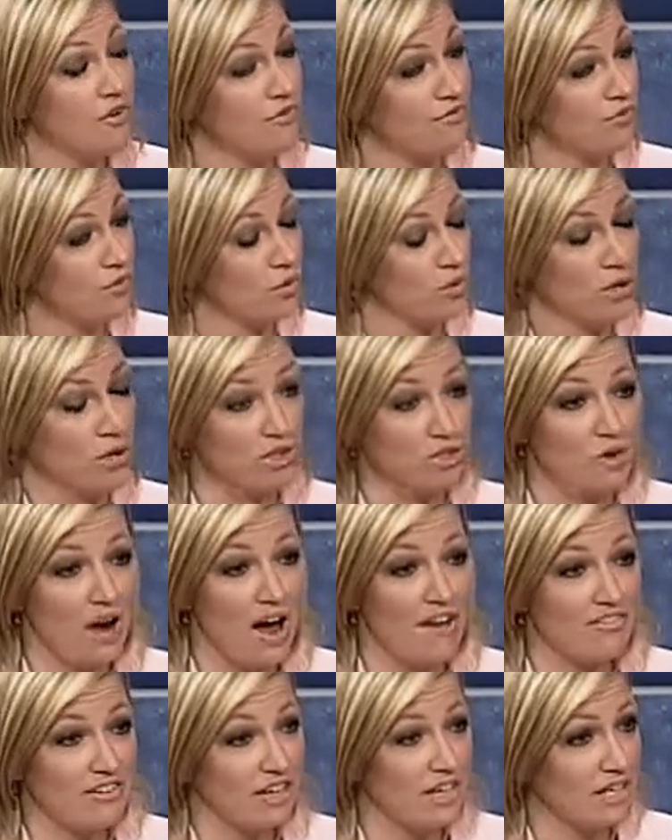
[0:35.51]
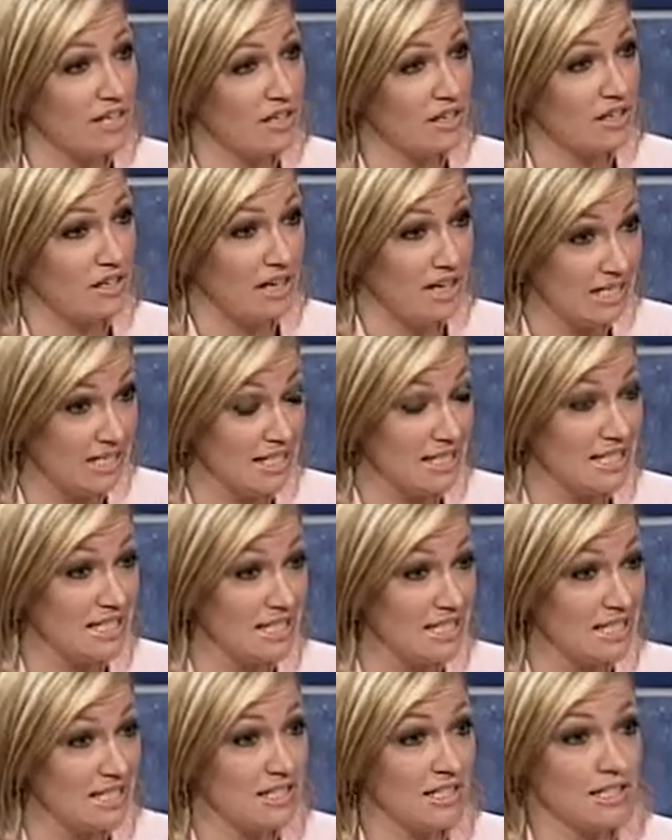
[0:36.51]
for traffic
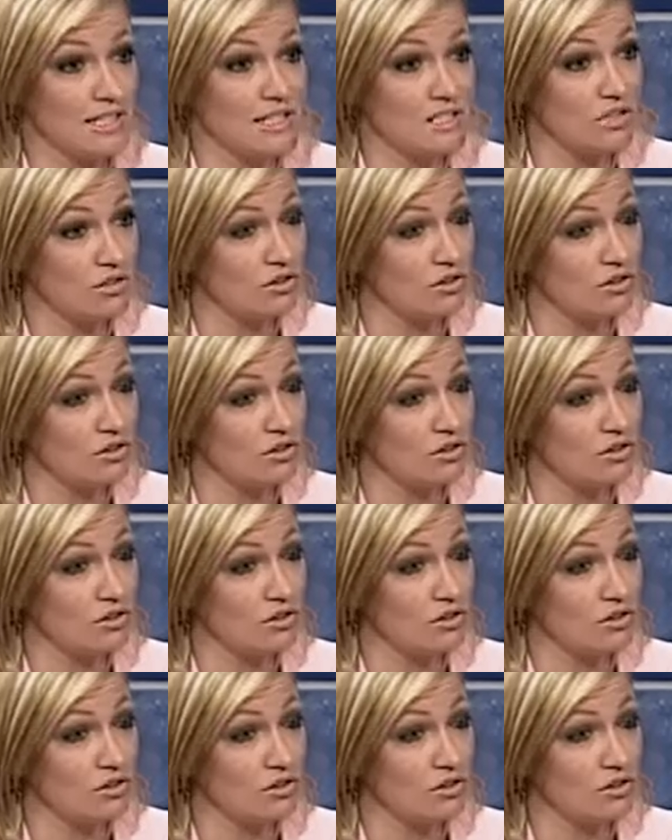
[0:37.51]
incidences,